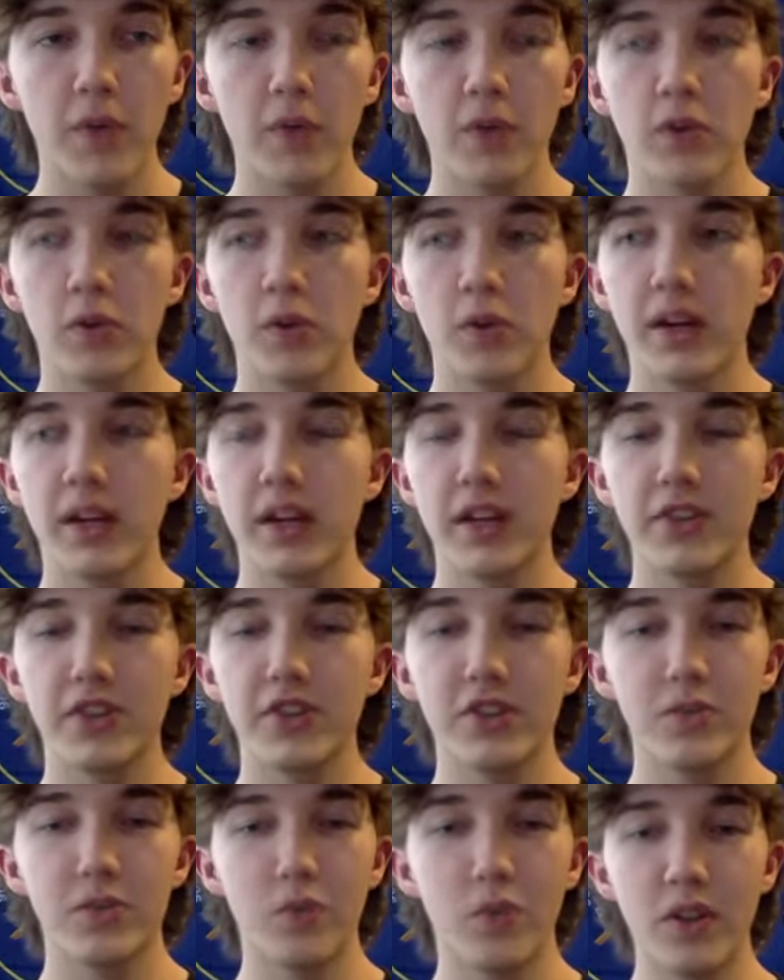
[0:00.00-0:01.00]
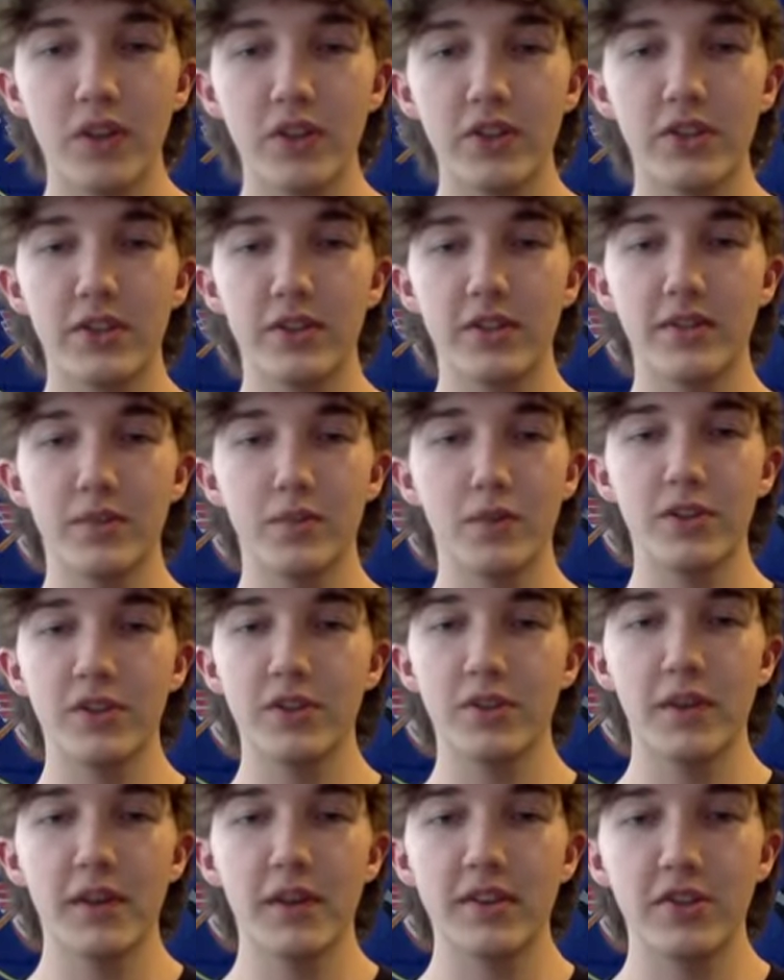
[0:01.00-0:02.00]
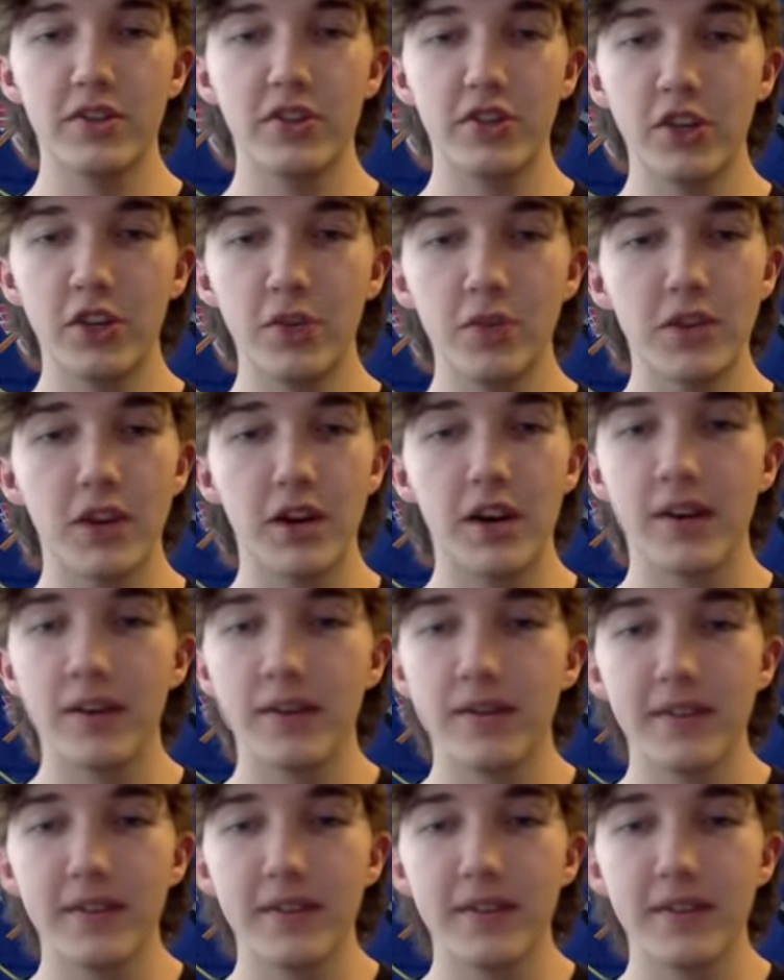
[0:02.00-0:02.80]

real quick is just what's your message to Utah?